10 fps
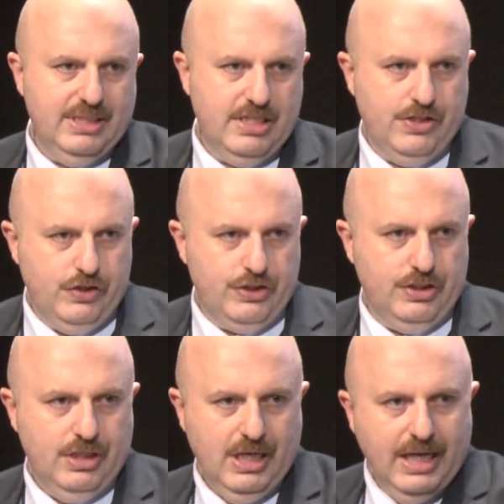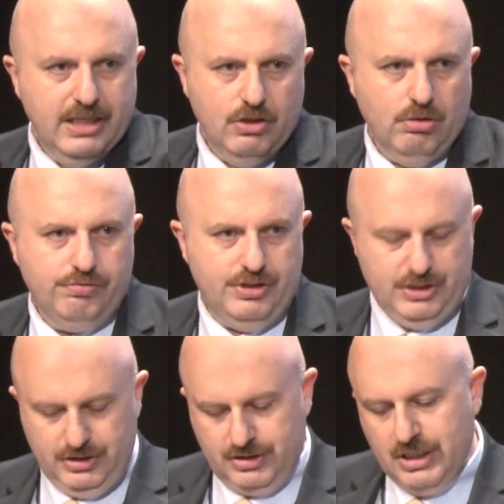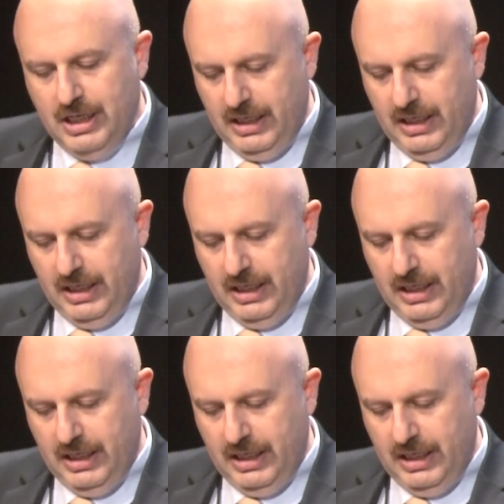the citizen and the officials,